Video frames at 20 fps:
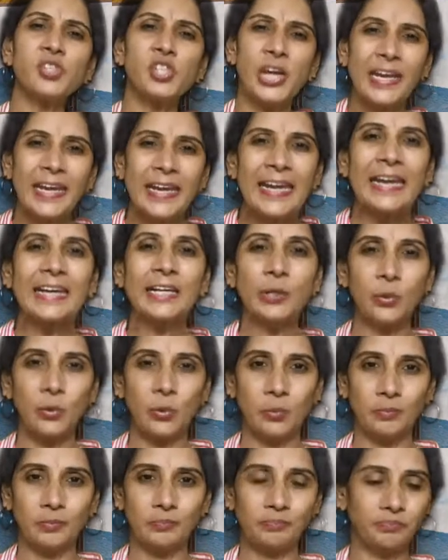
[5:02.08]
a jelly at
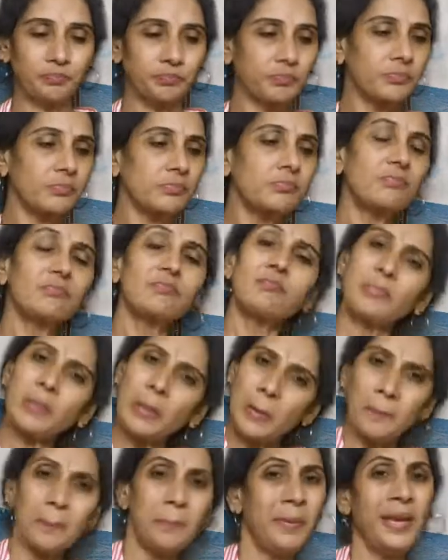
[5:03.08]
home,
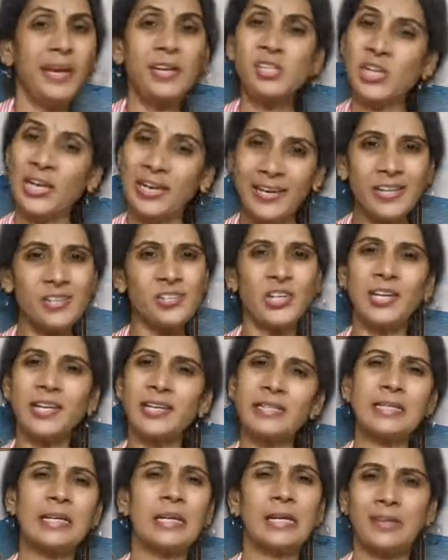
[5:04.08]
make jelly.
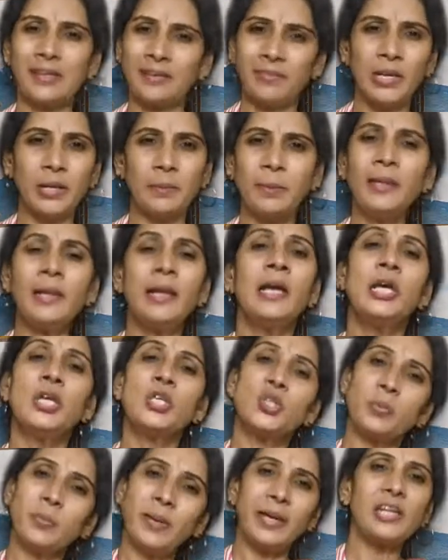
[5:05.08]
Jellies are available.
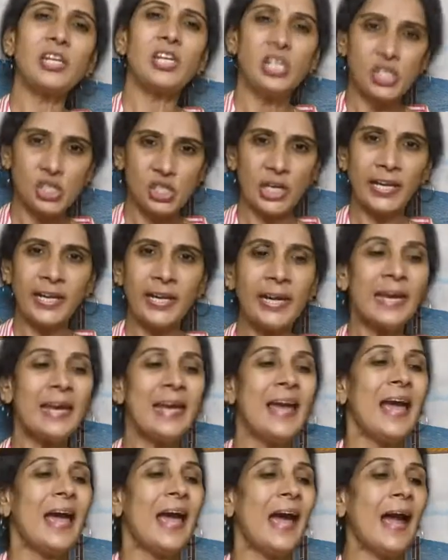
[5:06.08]
So make jelly
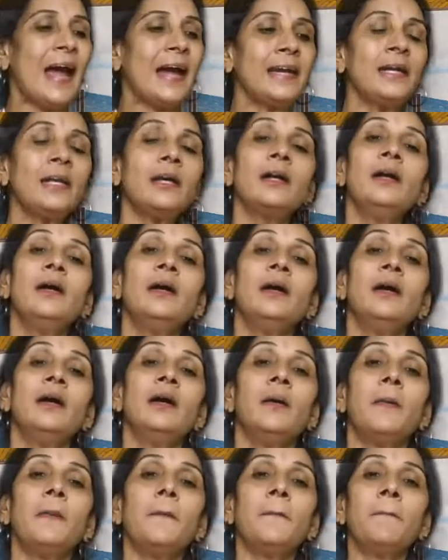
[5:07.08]
and
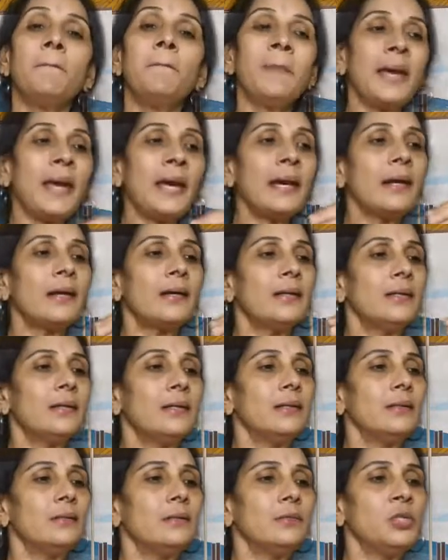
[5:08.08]
make,
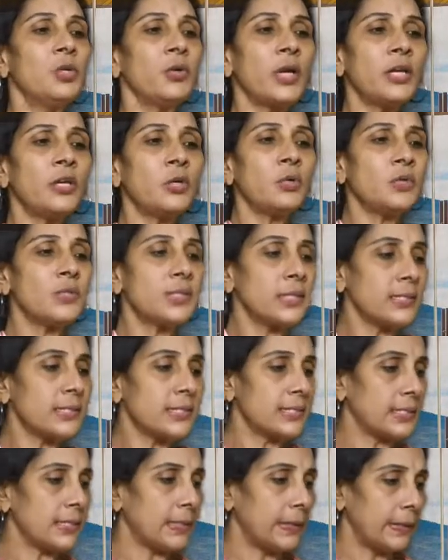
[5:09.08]
you can use this
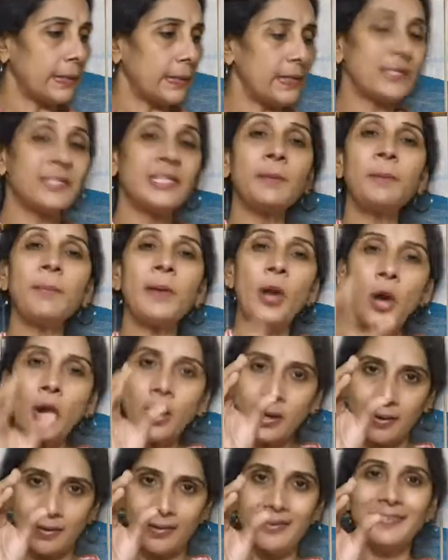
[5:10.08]

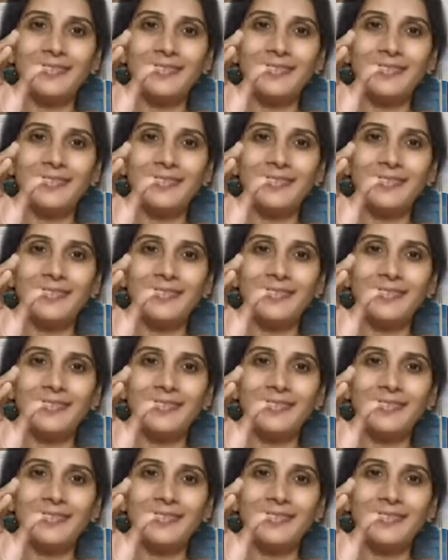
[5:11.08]
Ziploc